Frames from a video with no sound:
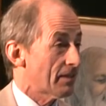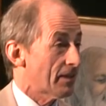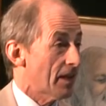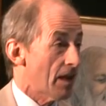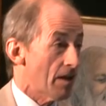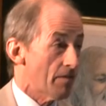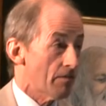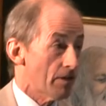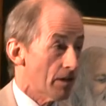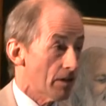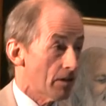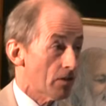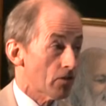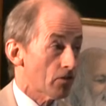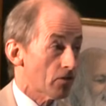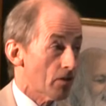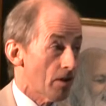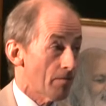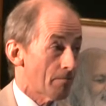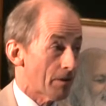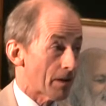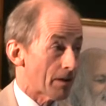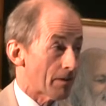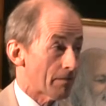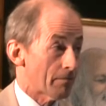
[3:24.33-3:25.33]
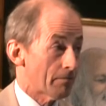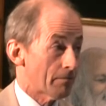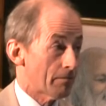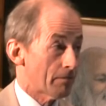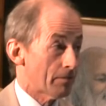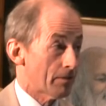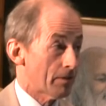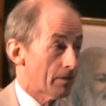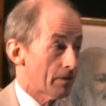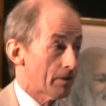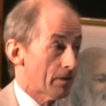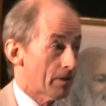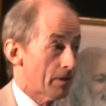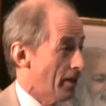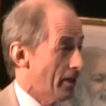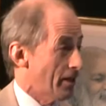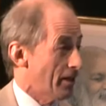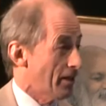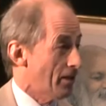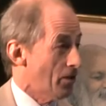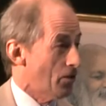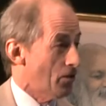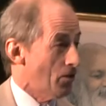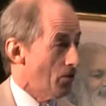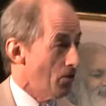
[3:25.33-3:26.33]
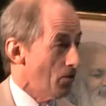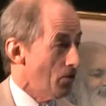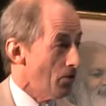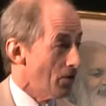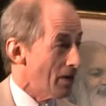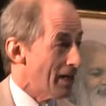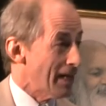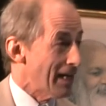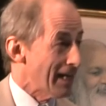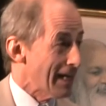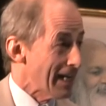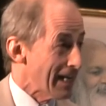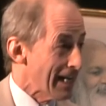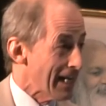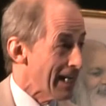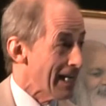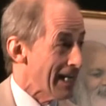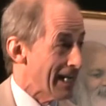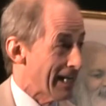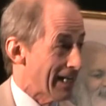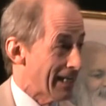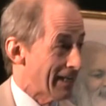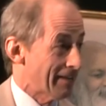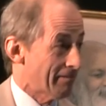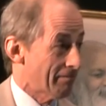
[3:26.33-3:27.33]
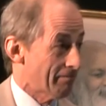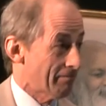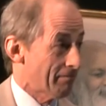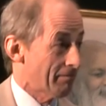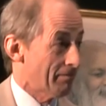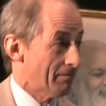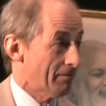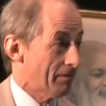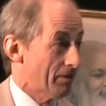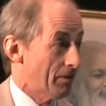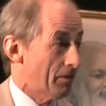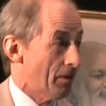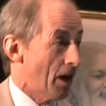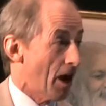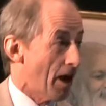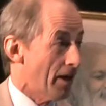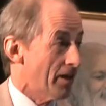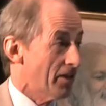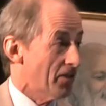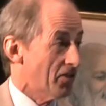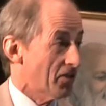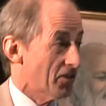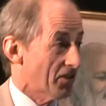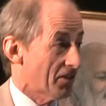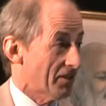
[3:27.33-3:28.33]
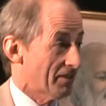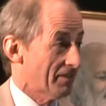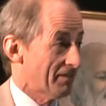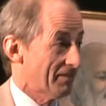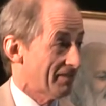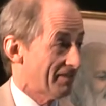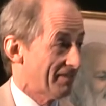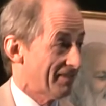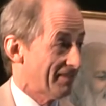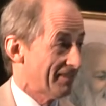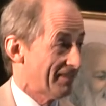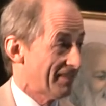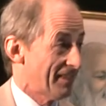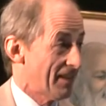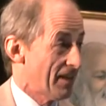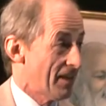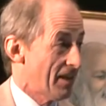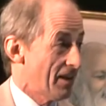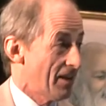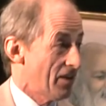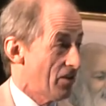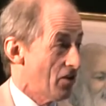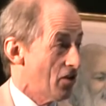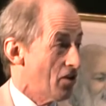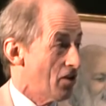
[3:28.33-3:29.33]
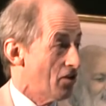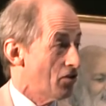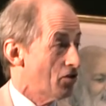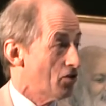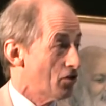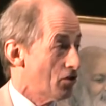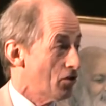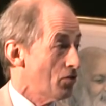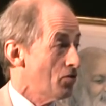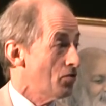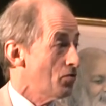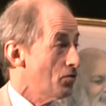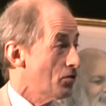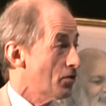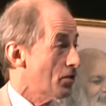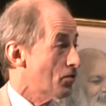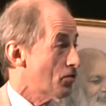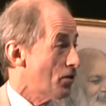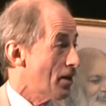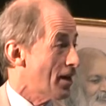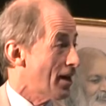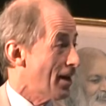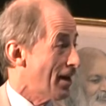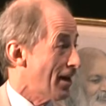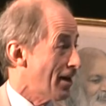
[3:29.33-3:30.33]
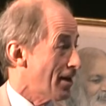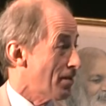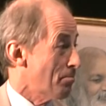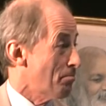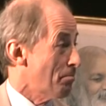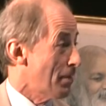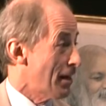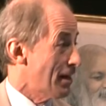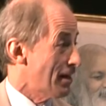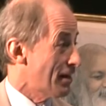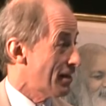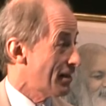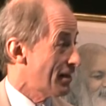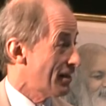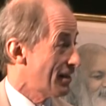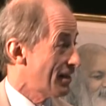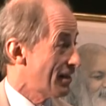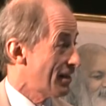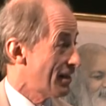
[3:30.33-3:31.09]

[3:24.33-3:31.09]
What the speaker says: Even in the summer, you don't need to ice it. You can choose a drink like mint.